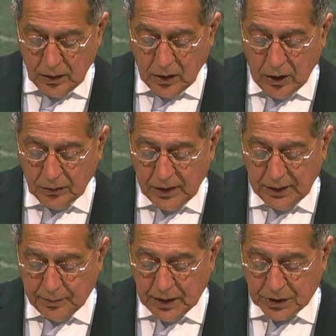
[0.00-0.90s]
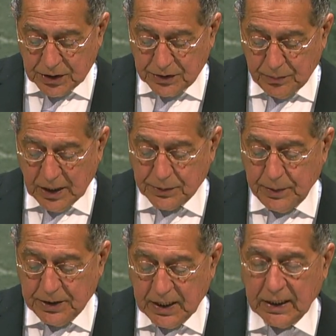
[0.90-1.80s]
Concrete measures must
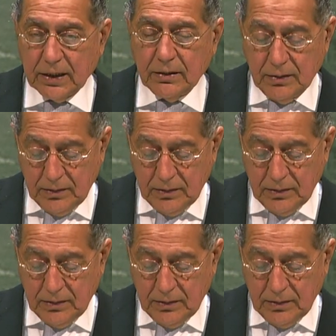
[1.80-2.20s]
be taken